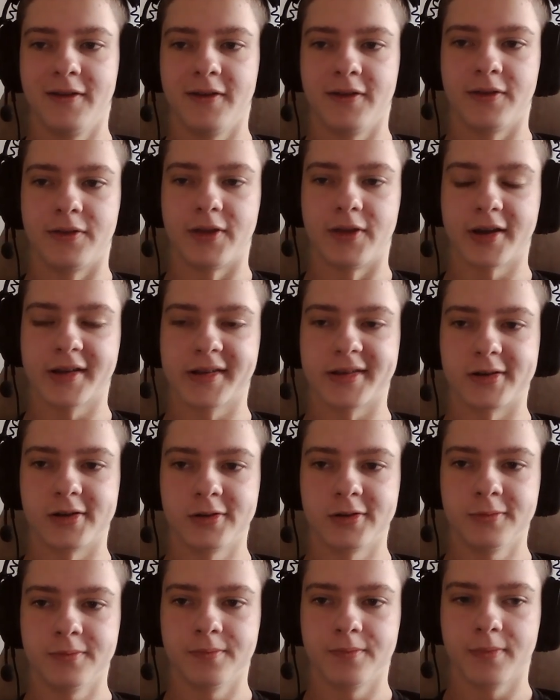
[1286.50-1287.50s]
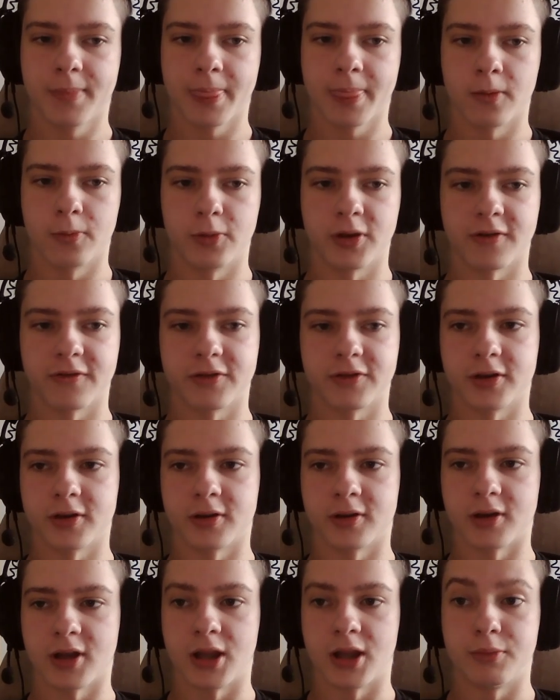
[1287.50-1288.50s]
Next on, we have the
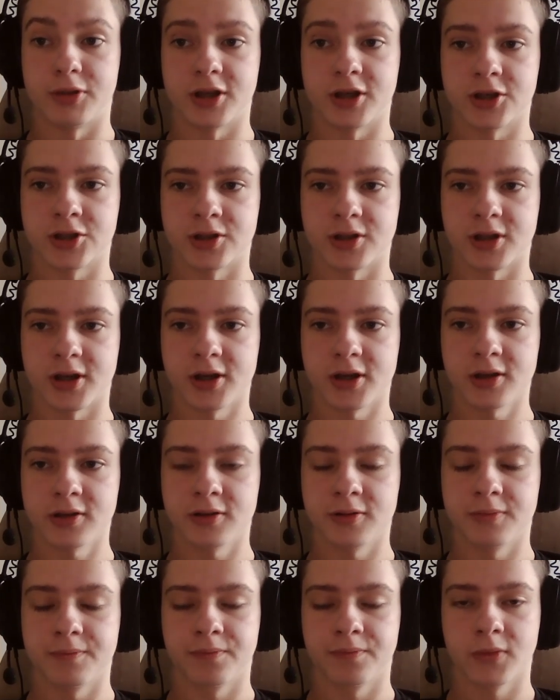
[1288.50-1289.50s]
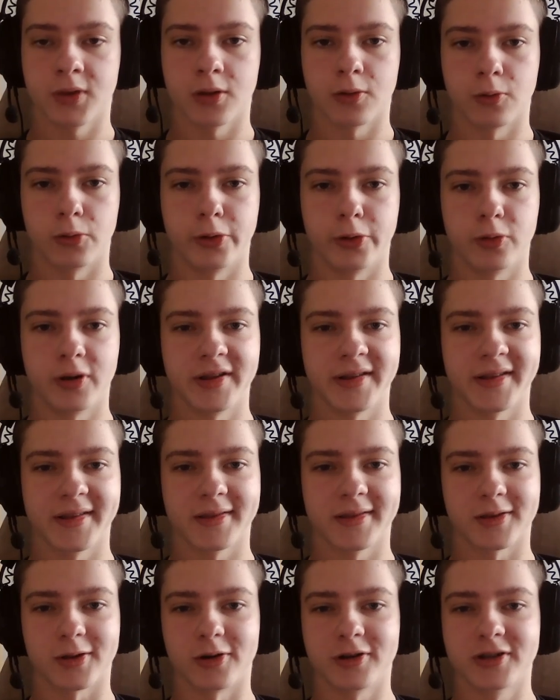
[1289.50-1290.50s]
elimination diet. We once
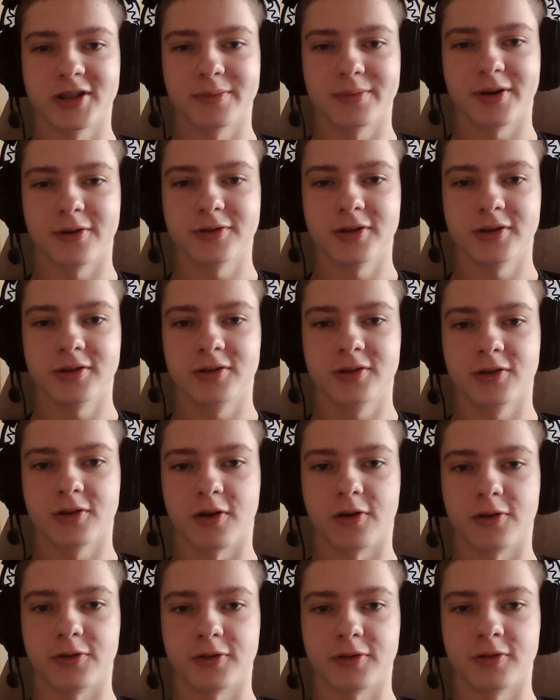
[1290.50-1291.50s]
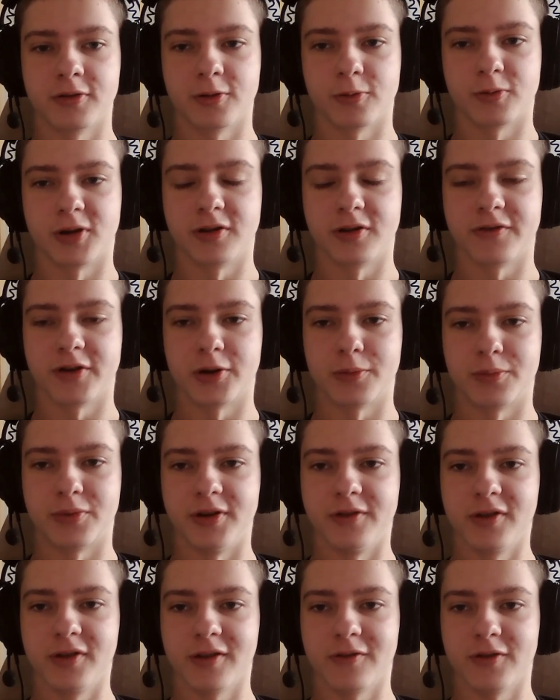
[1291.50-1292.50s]
talked about it on one of our
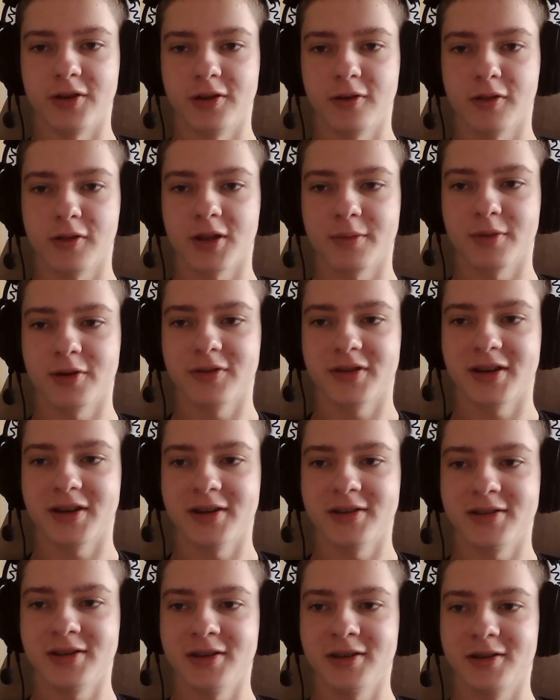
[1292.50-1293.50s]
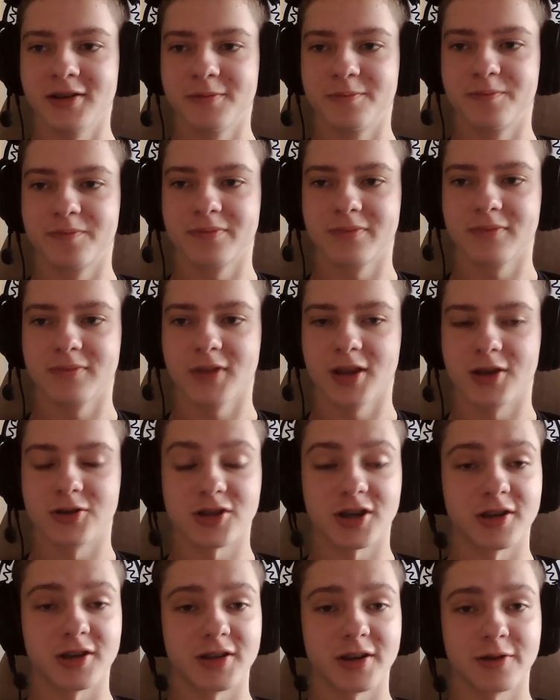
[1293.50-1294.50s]
previous videos about dieting.
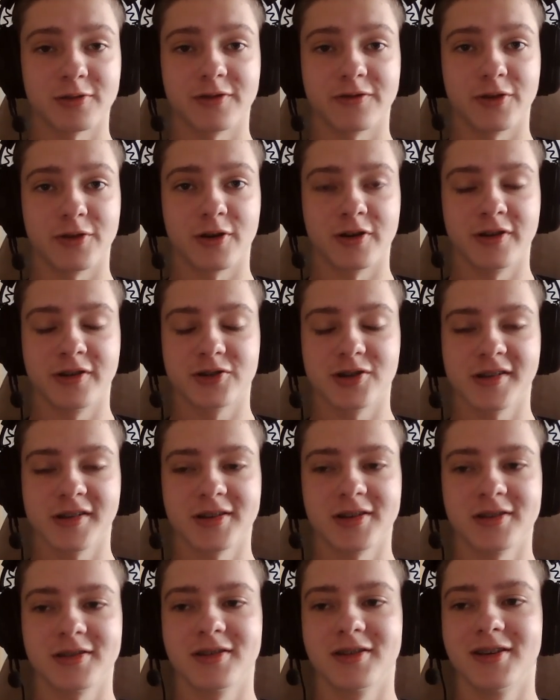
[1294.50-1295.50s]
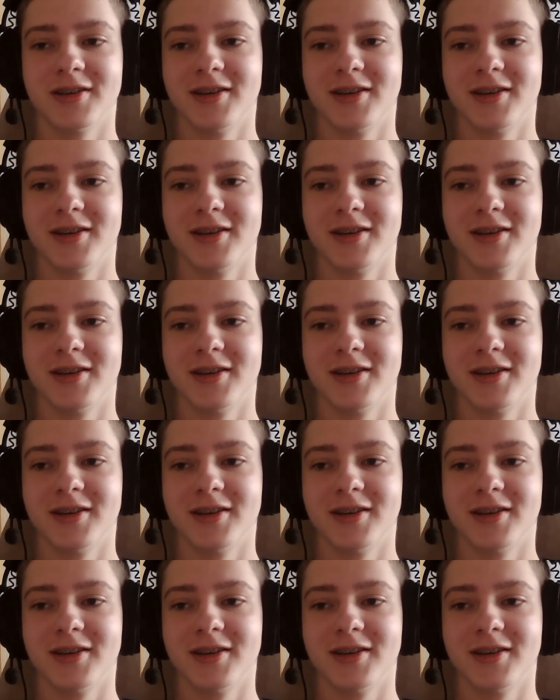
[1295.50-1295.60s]
Check it out if you're interested.